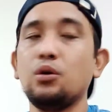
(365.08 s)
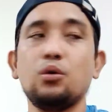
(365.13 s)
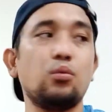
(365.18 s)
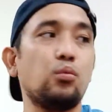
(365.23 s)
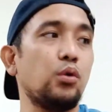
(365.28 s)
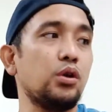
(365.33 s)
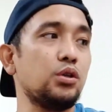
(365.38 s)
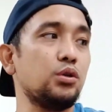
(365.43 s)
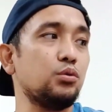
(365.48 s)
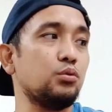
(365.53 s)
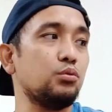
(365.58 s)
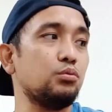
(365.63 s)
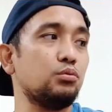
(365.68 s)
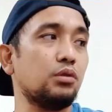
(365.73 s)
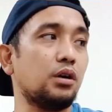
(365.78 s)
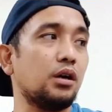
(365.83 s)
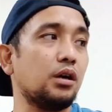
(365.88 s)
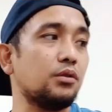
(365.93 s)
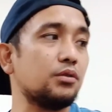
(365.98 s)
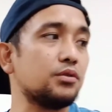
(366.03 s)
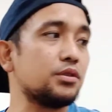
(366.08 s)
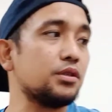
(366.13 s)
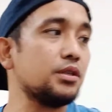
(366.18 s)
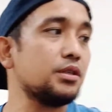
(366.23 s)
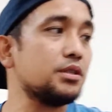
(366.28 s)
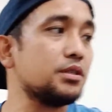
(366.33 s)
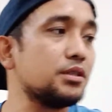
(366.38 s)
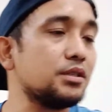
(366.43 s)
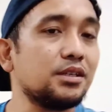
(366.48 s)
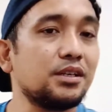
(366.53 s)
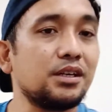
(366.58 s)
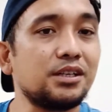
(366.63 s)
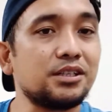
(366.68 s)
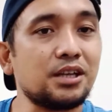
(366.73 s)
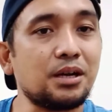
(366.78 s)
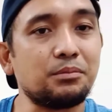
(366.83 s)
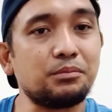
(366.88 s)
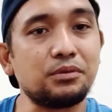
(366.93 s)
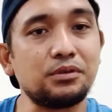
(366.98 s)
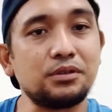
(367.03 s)
When you what's this
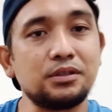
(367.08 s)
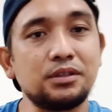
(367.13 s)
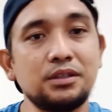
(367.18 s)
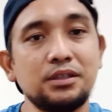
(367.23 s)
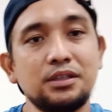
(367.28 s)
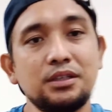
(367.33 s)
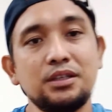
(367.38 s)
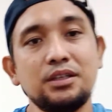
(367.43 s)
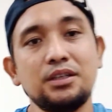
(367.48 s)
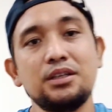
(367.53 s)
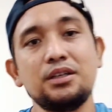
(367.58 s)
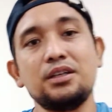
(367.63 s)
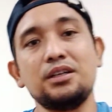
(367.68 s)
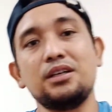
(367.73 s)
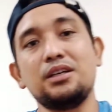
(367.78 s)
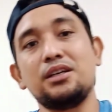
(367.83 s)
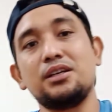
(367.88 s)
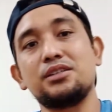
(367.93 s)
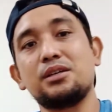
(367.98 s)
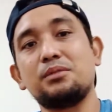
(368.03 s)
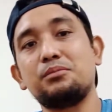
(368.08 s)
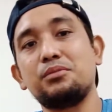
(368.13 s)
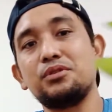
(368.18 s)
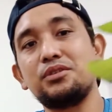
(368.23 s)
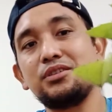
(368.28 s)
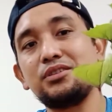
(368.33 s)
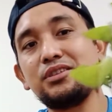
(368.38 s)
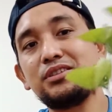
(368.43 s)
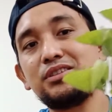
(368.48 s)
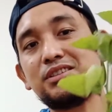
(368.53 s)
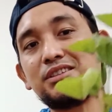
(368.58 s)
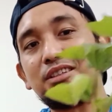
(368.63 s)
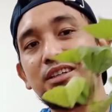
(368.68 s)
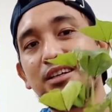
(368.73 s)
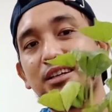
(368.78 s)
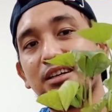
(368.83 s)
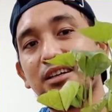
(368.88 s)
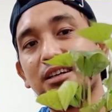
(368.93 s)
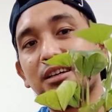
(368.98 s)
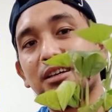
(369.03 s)
example, this is
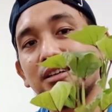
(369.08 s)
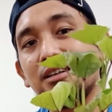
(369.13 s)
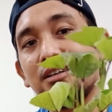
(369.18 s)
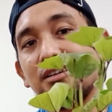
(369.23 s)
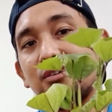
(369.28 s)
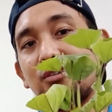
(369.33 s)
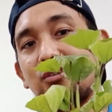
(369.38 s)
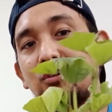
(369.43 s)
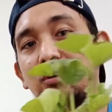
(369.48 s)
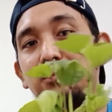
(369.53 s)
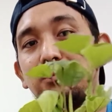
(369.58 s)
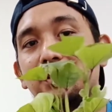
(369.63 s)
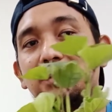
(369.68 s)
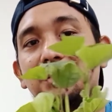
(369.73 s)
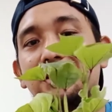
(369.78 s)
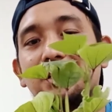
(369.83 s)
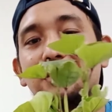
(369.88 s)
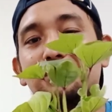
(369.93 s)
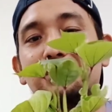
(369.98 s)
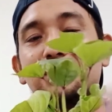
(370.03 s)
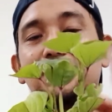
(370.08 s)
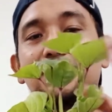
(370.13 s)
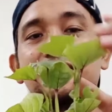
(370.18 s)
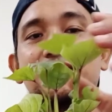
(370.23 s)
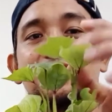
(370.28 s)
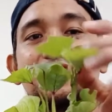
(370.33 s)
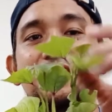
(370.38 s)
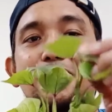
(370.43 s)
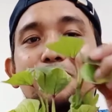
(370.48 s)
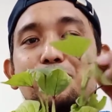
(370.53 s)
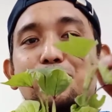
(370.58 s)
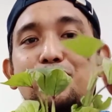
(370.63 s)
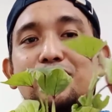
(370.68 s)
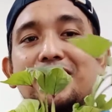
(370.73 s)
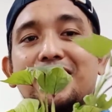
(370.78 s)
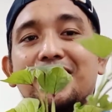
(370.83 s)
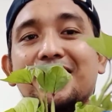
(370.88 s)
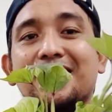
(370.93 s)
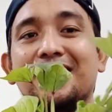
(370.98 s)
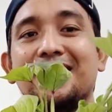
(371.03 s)
ornamental, but this is
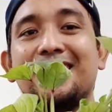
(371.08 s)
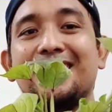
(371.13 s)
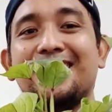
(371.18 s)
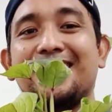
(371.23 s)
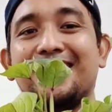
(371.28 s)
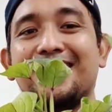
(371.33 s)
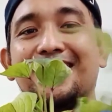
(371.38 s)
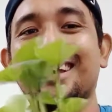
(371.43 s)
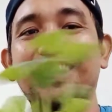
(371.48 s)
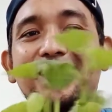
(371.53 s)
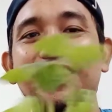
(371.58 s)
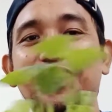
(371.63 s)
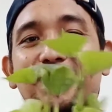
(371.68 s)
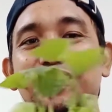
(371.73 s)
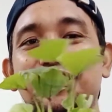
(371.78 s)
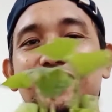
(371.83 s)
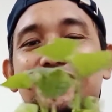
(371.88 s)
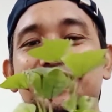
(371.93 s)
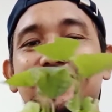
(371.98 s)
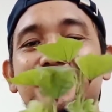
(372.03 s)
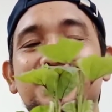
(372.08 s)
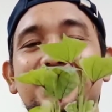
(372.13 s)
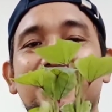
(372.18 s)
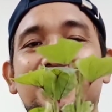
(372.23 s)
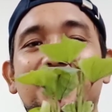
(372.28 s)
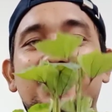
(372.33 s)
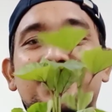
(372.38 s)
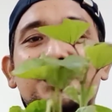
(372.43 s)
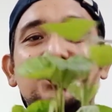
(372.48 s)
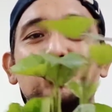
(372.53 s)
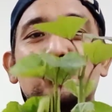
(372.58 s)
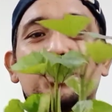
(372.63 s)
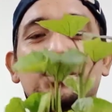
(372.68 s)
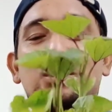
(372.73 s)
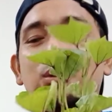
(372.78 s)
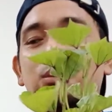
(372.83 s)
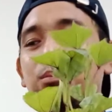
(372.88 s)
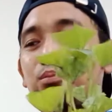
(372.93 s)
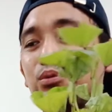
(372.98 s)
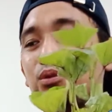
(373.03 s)
kamote. This is sweet
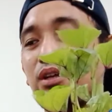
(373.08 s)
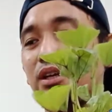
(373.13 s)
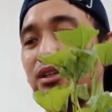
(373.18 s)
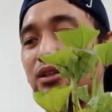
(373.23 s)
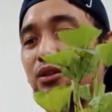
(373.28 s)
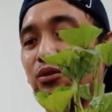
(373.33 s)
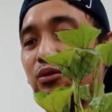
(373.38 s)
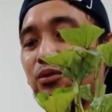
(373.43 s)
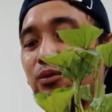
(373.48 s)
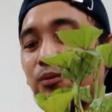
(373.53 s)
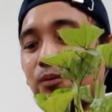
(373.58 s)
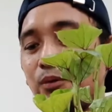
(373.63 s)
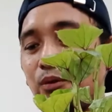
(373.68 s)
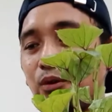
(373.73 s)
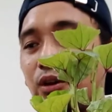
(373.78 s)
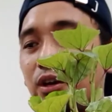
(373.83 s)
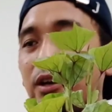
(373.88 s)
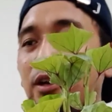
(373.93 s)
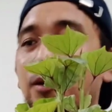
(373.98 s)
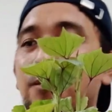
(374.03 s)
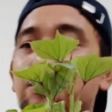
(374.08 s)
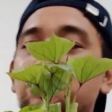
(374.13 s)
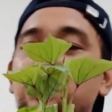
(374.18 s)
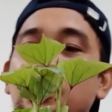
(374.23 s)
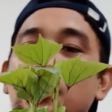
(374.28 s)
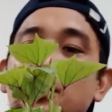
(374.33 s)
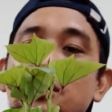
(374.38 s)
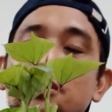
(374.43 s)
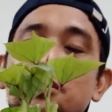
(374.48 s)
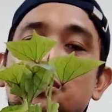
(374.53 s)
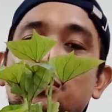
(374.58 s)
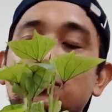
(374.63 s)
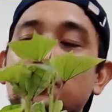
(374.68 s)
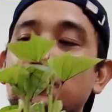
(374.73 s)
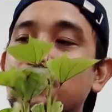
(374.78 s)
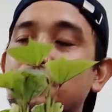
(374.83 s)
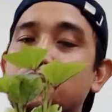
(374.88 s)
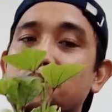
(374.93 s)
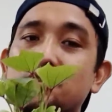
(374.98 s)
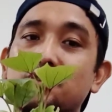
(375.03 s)
potato. Okay, so
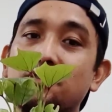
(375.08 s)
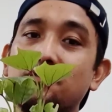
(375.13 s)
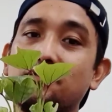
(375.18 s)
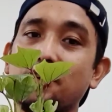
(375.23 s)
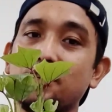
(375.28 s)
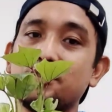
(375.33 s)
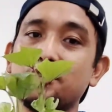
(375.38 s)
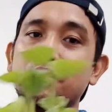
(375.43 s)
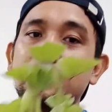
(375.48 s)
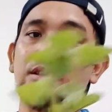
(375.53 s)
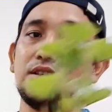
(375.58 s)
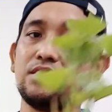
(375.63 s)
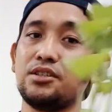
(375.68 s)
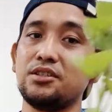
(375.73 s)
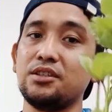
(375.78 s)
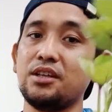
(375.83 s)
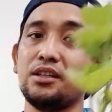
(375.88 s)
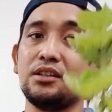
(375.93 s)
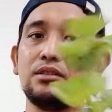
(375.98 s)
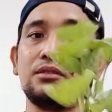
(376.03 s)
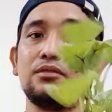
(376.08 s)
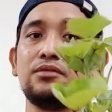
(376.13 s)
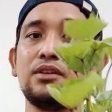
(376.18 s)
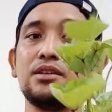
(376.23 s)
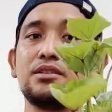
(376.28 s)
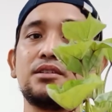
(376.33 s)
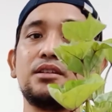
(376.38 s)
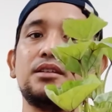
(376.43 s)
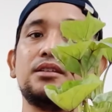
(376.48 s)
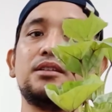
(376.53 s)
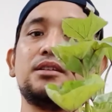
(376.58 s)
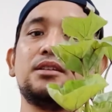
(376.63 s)
this is infested, this is not infested.